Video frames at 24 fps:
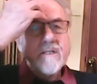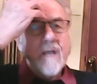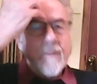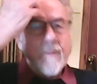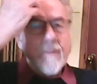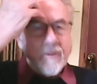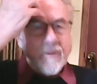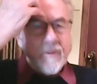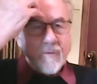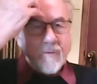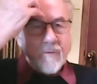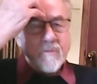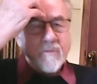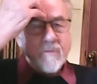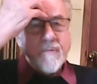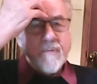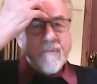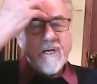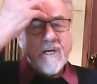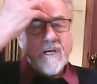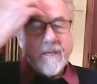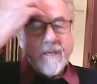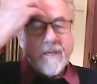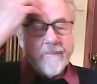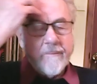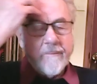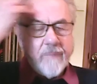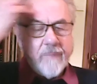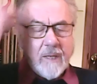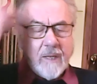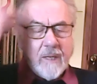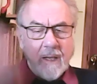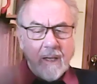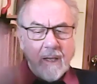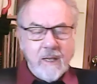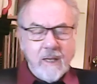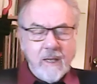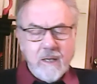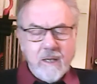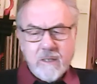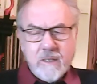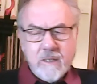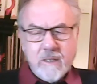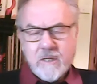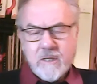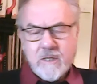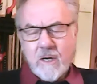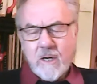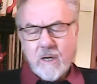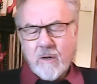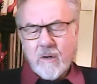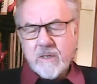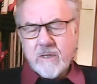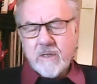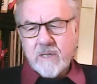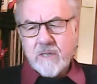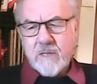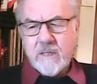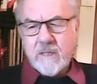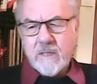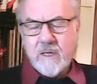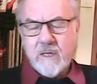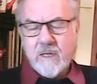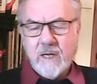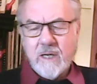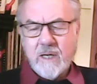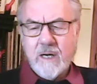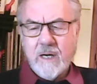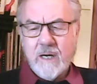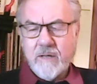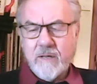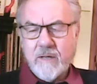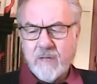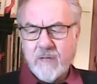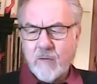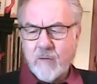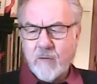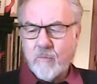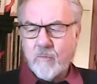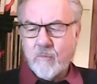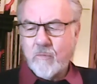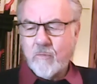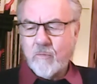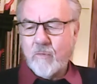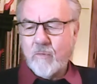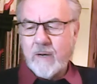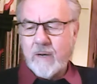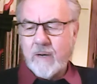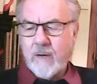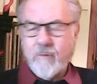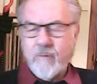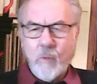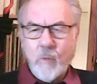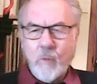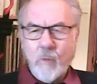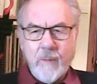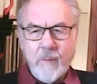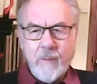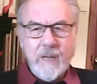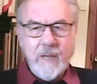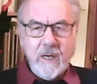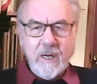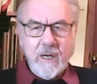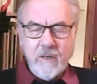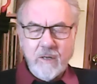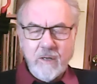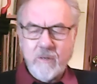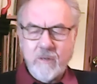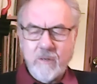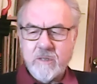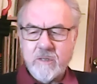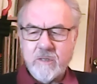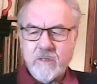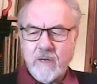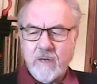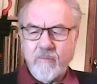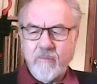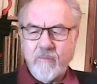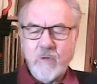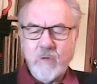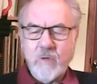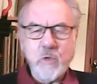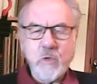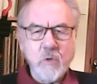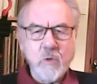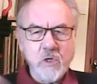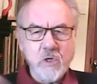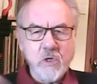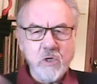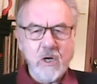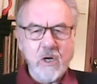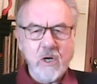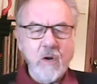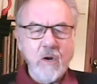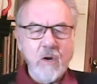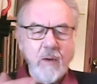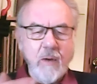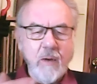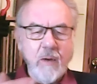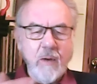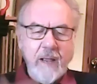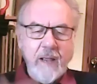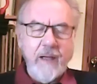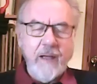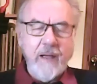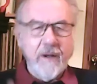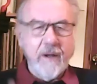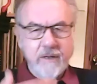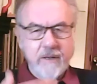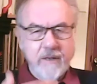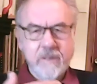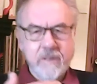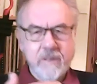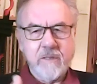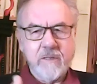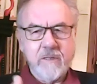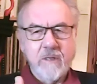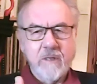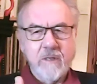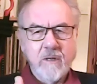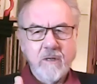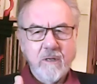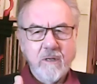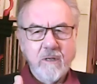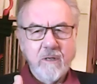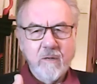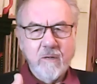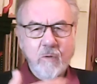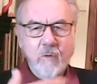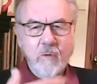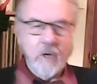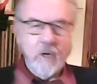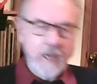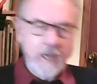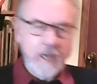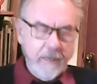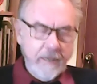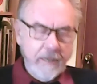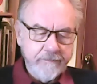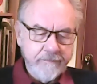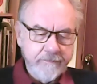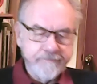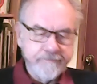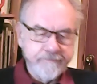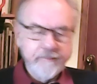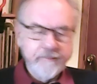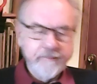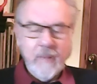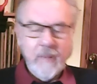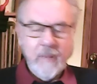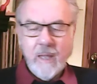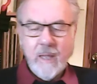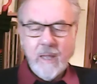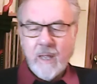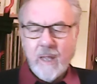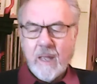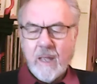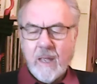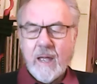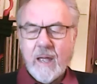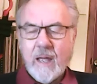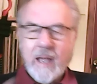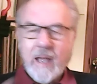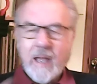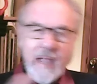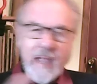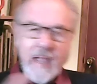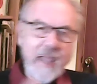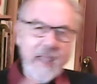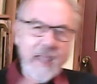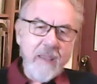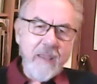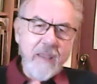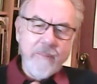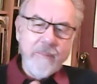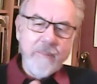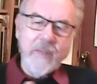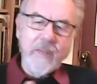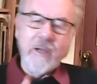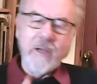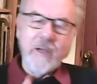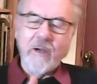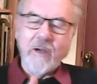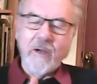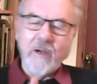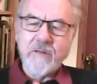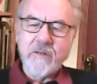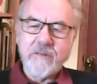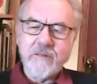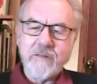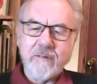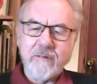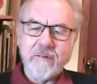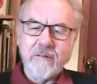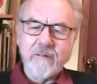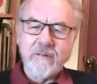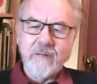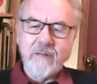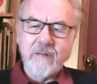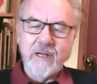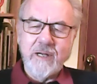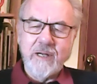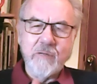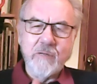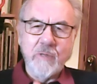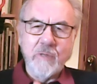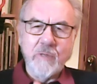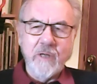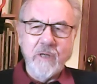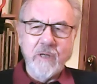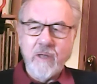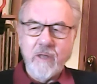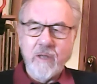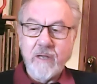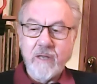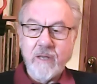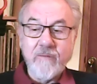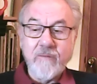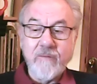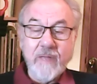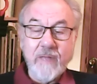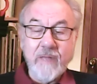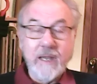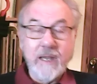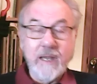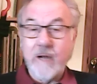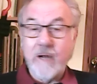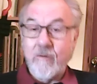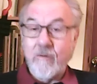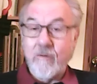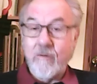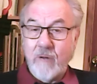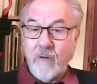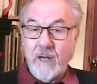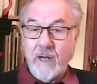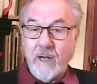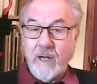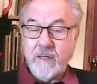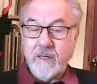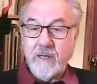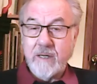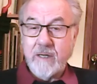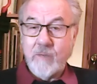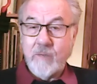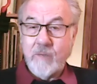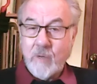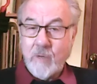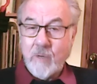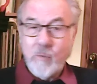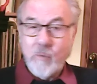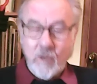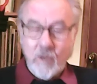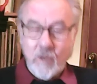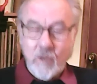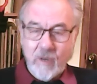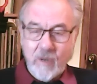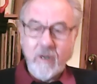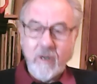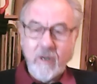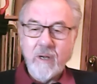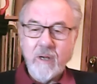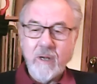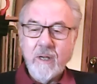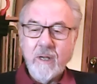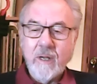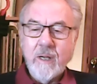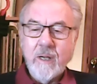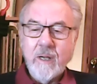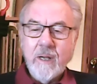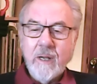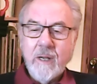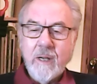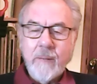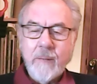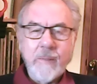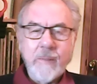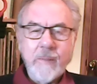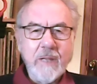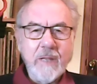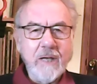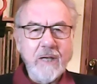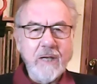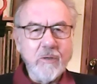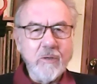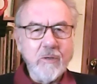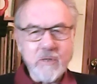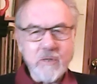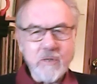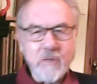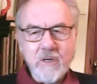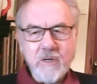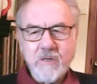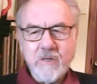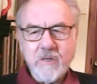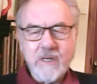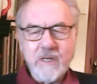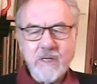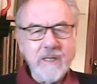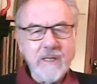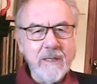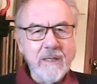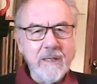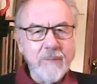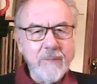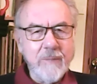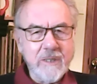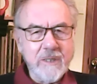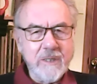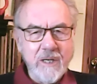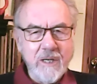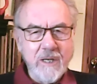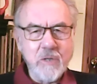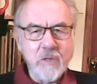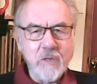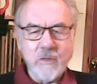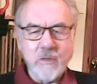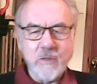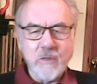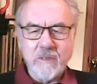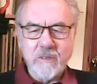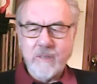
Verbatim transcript: I thought it was me. So mm. I hmm. said to Deane, I think whenever we make and do stuff, we should show ours working. Mm. A, hmm. because kids will know that if they get it right, it will work. But they can also see the limitations.